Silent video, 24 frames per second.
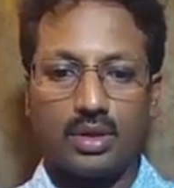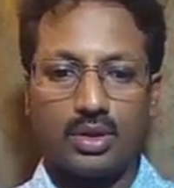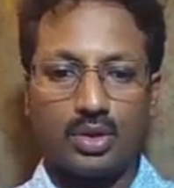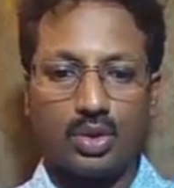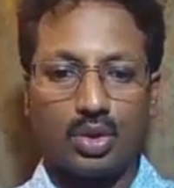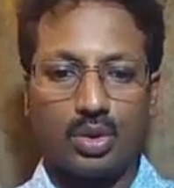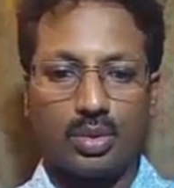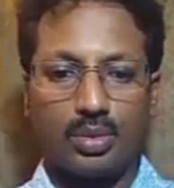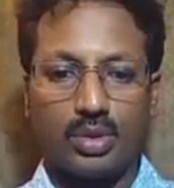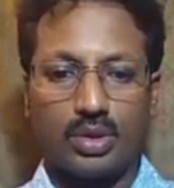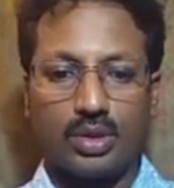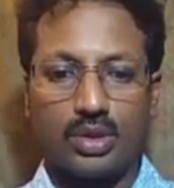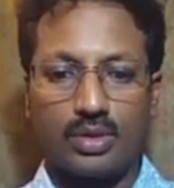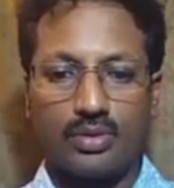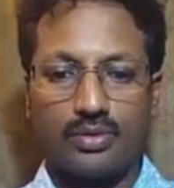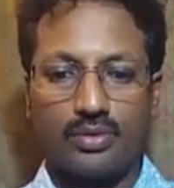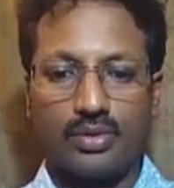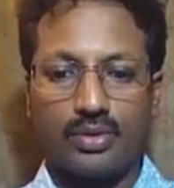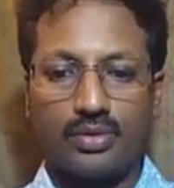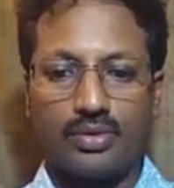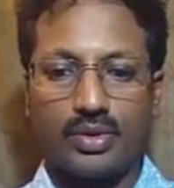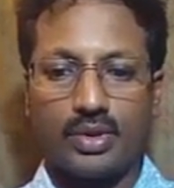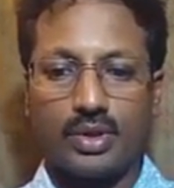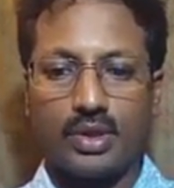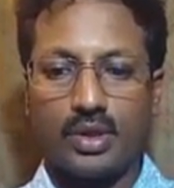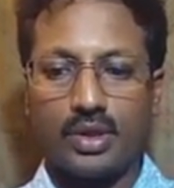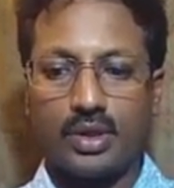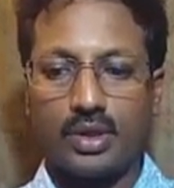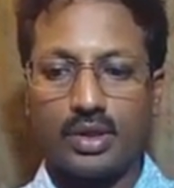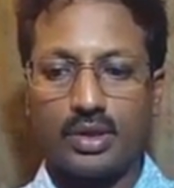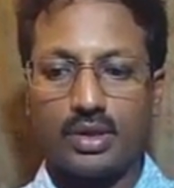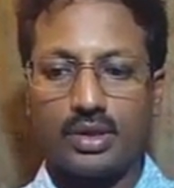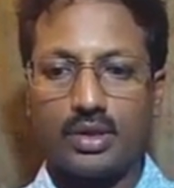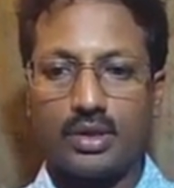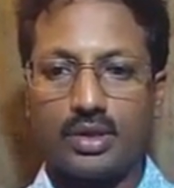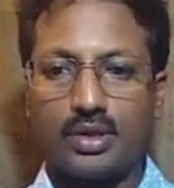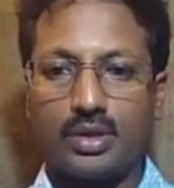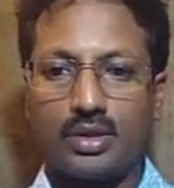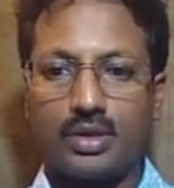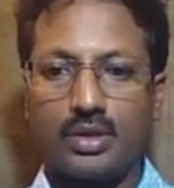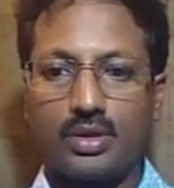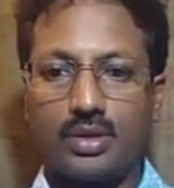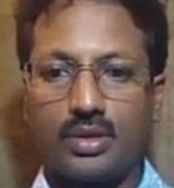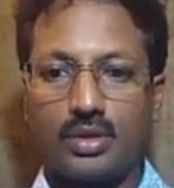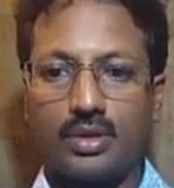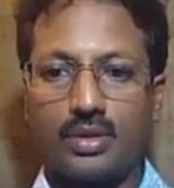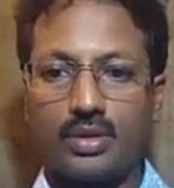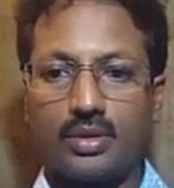it's going to be some 50 degrees.
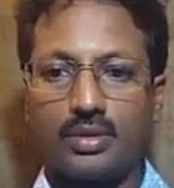